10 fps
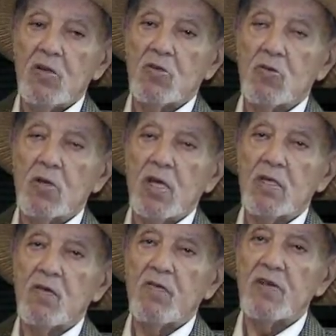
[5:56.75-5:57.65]
to
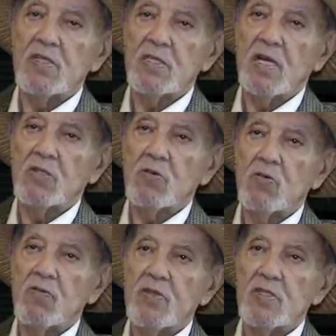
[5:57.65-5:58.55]
get a visa
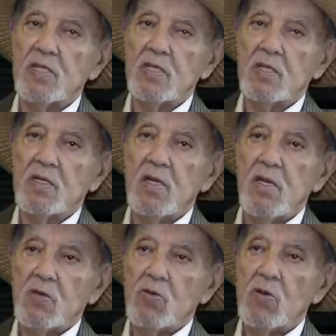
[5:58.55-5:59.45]
to visit
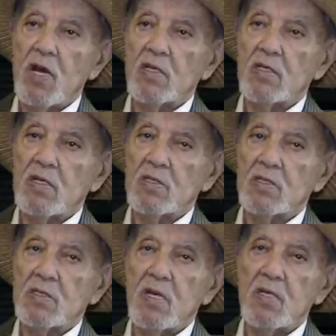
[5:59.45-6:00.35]
United
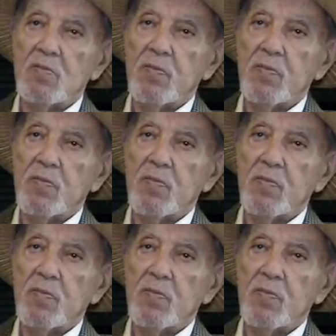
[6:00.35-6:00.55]
States,